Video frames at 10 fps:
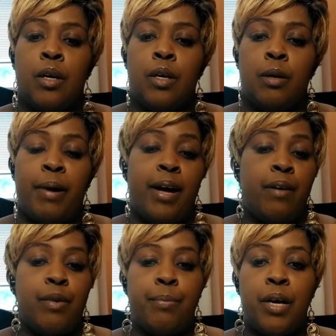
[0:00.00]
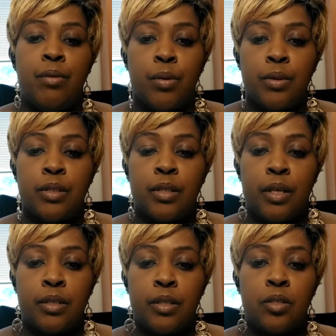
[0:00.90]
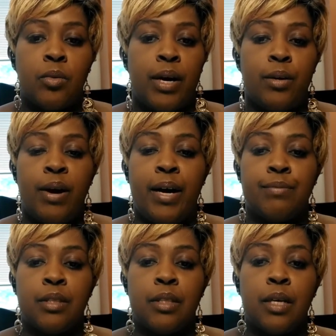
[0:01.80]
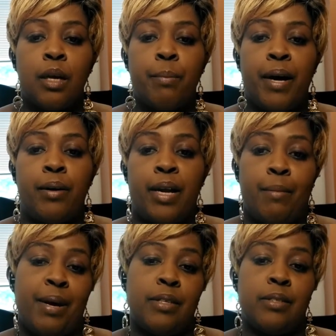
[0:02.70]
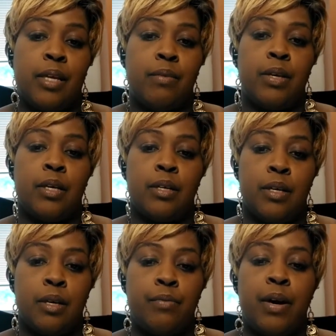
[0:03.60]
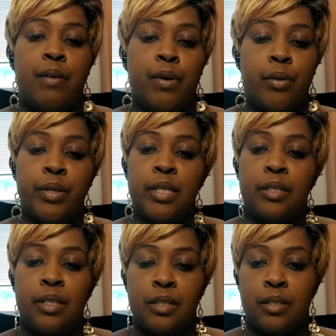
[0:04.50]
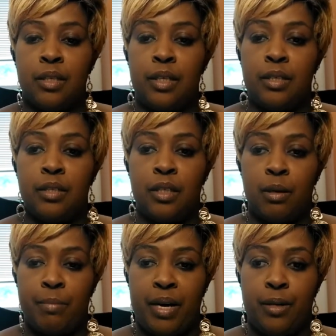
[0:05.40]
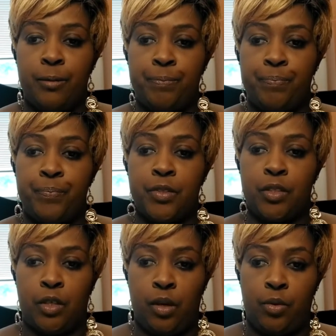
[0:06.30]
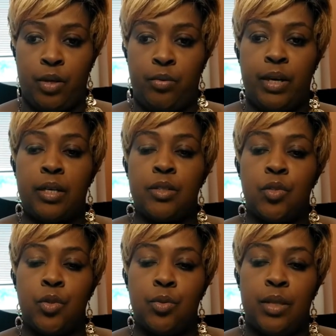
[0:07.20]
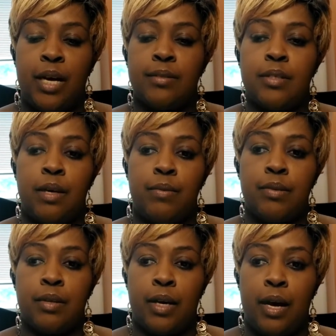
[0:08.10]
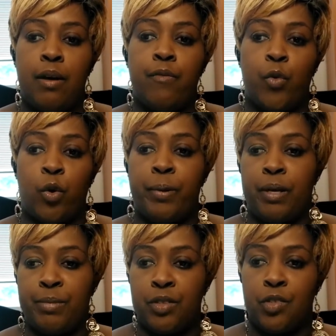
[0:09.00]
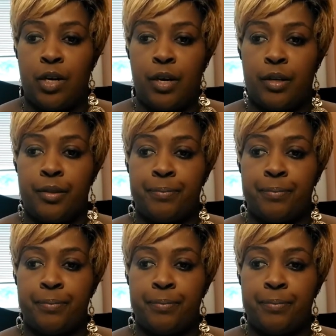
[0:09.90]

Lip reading: I have it payroll deducted, so I don't have to think about, am I saving enough? I've already designated the amount to go directly to that savings account for payment shock.